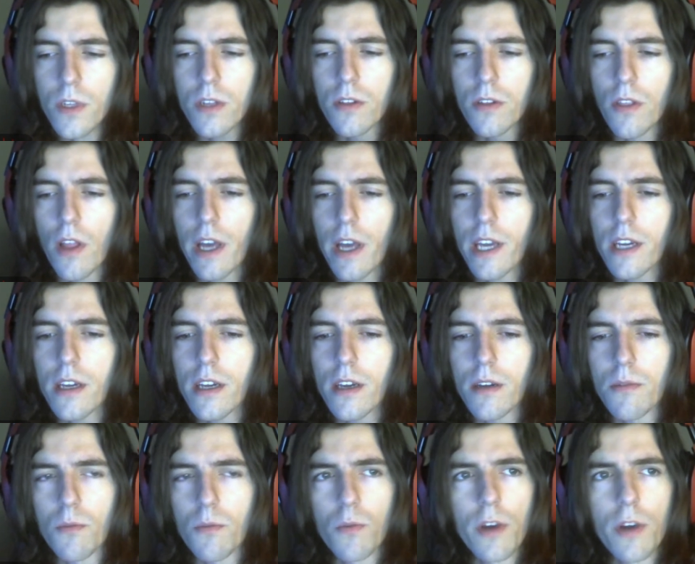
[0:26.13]
like
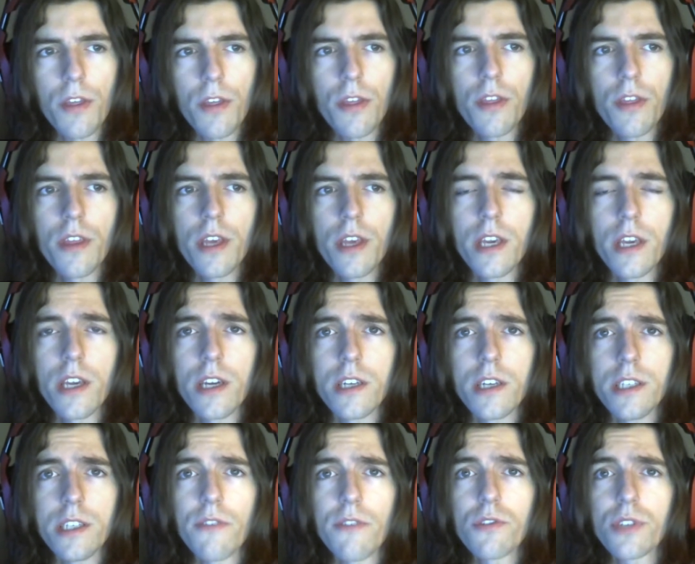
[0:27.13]
with the
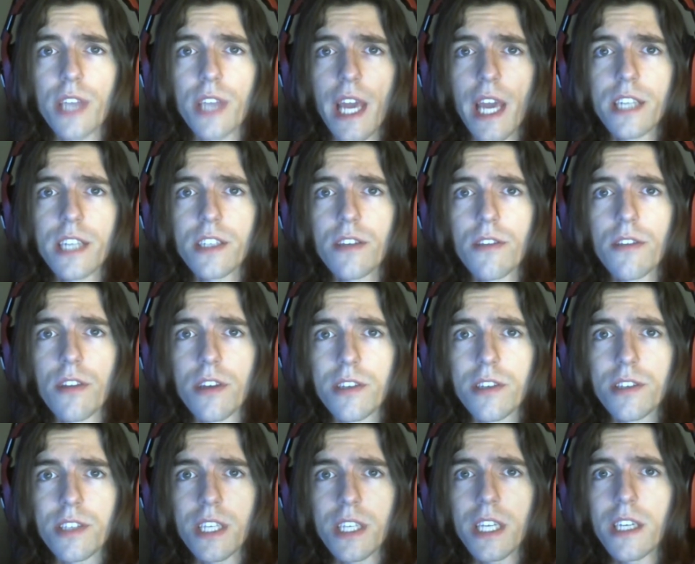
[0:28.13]
Devil's Canyon, the
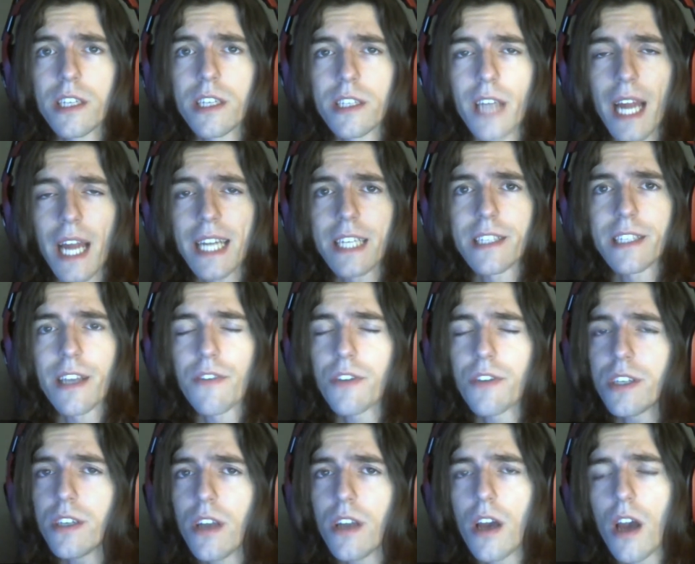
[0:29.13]

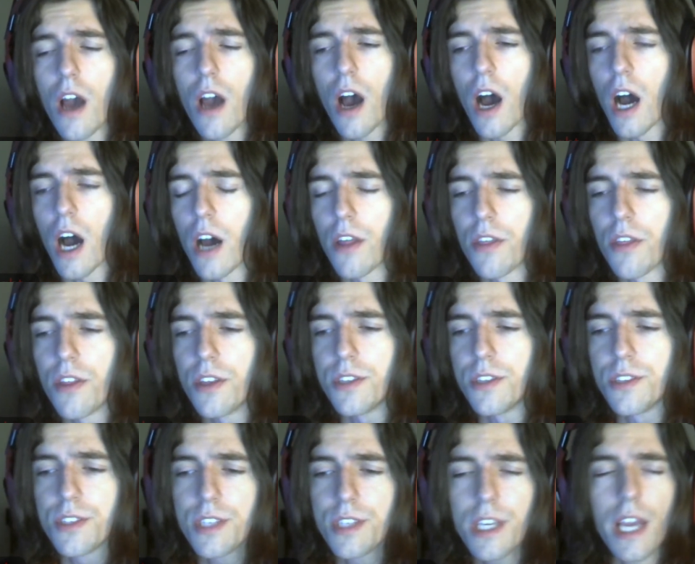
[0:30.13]
Z97, uh, the
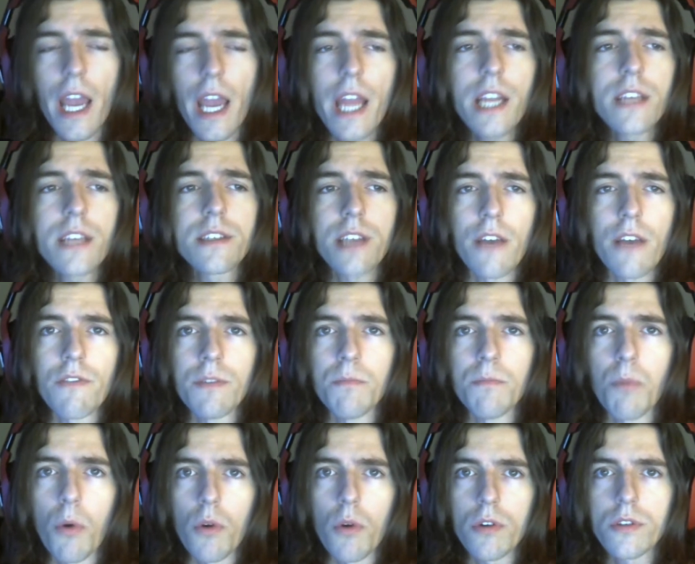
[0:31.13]
Z87
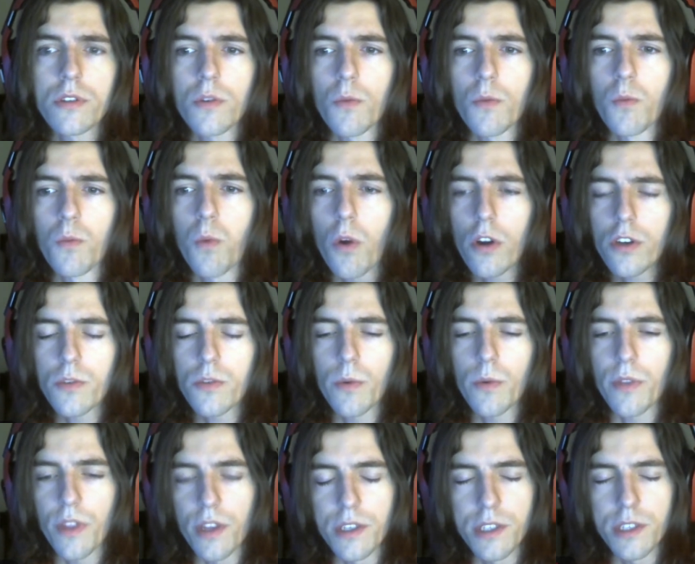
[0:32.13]
boards worked
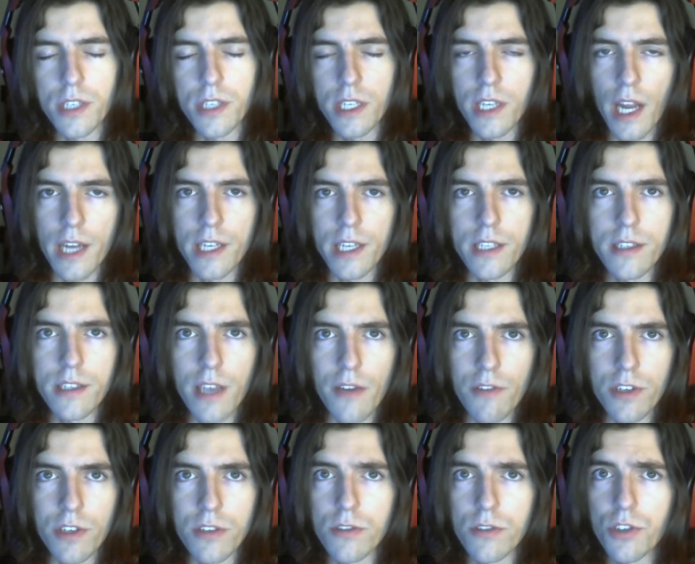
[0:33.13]
with the
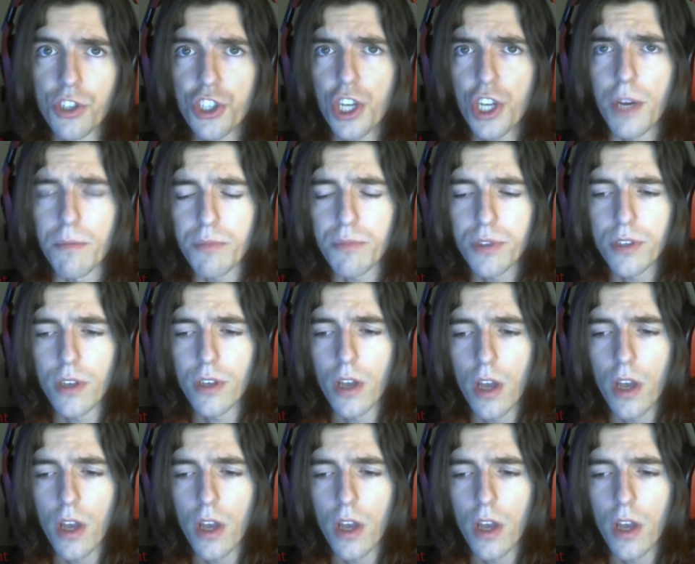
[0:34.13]
Z97 chips.